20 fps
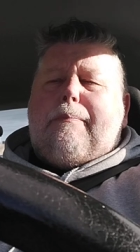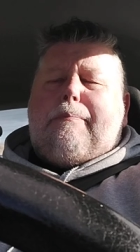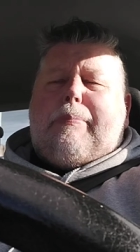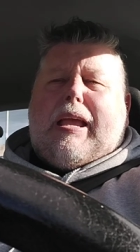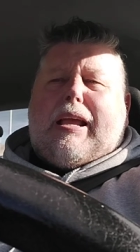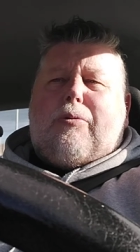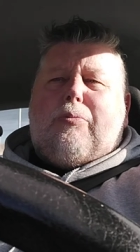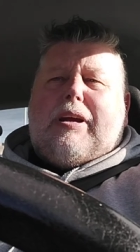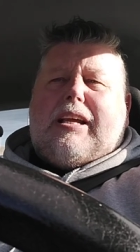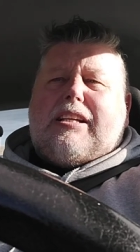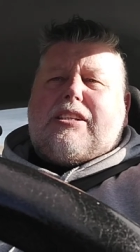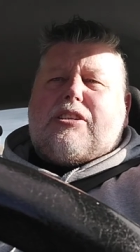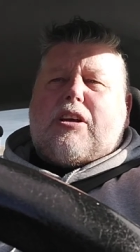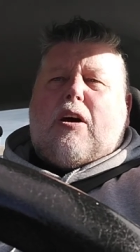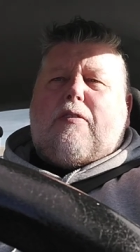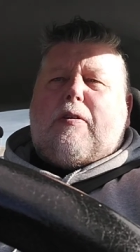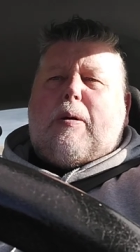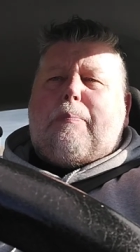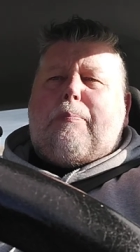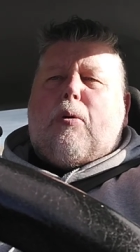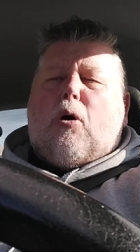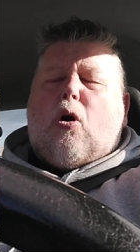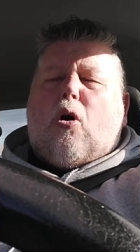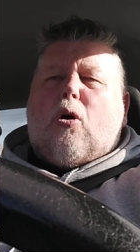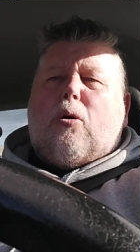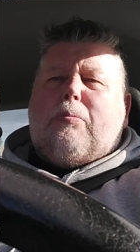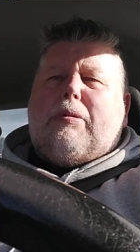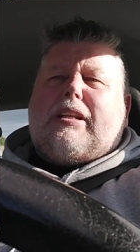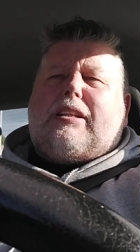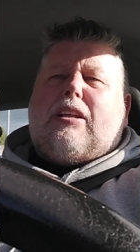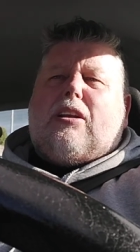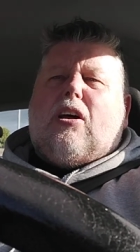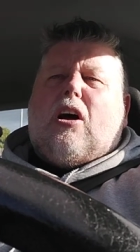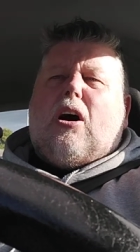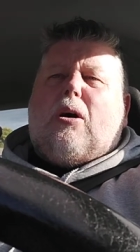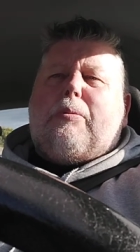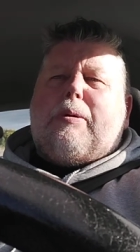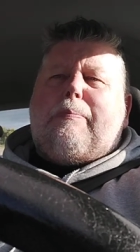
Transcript: Big wins over Bournemouth and all.